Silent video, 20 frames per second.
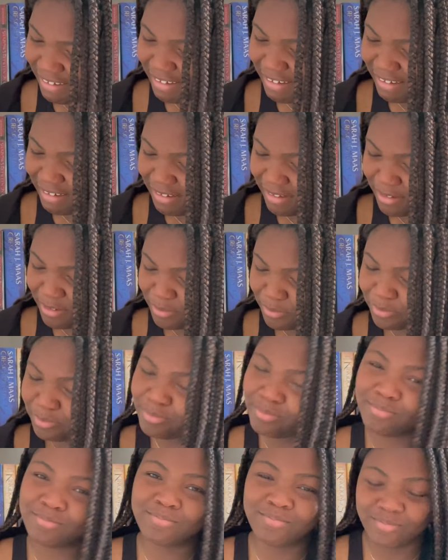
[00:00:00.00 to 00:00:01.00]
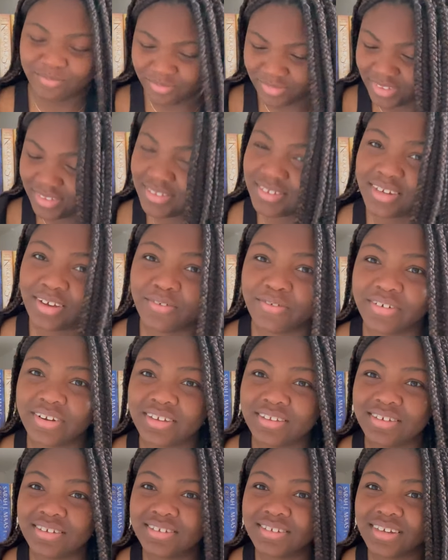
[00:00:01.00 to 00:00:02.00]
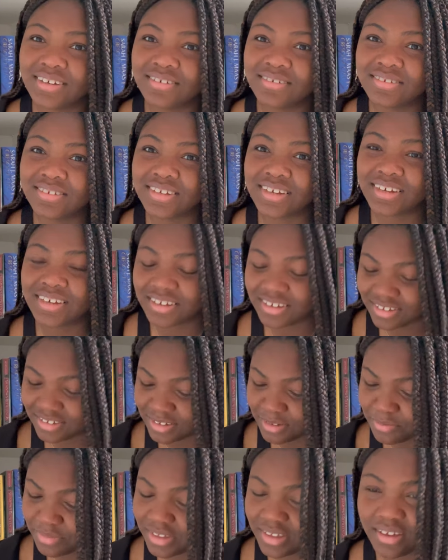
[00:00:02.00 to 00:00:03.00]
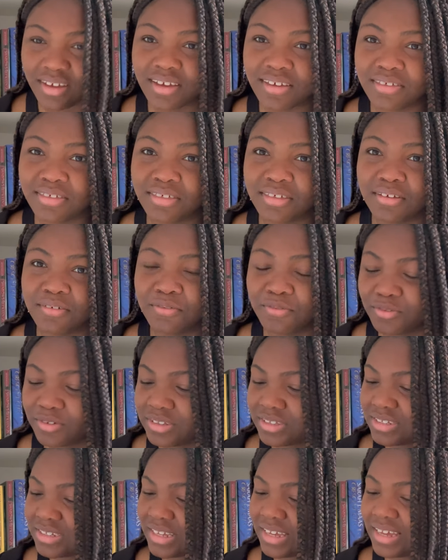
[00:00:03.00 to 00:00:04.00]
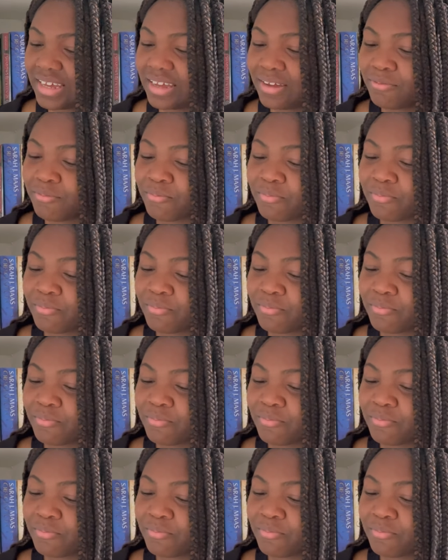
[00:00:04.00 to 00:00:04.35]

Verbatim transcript: um, definitely sounds like something a thief would say.